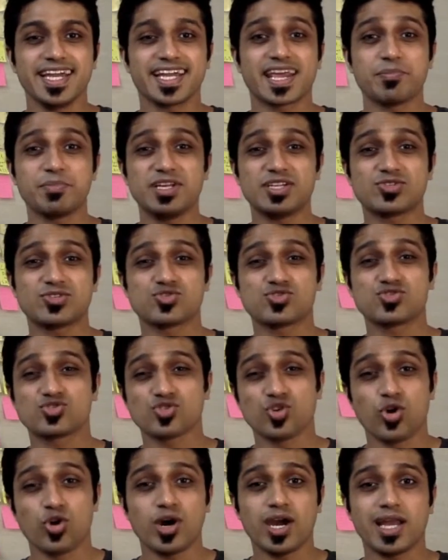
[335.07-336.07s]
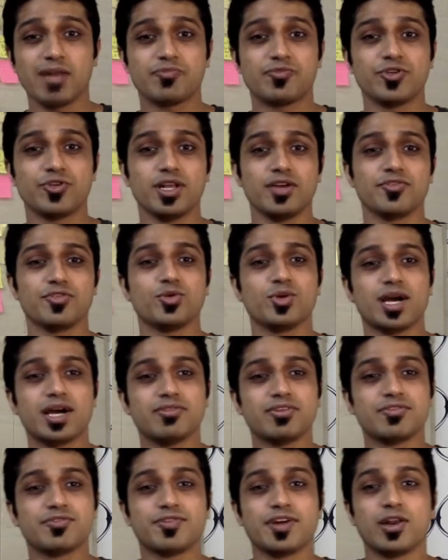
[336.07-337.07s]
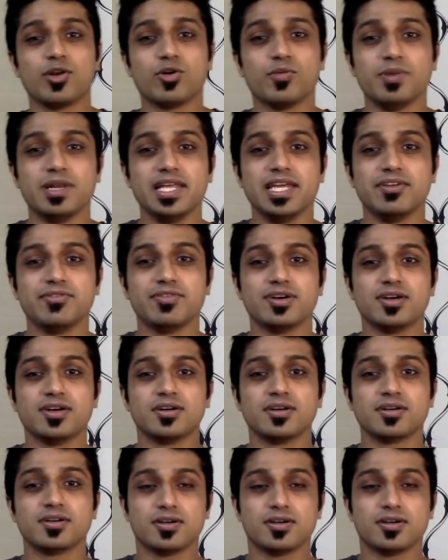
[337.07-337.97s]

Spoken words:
can be so helpful if you have a fellow believer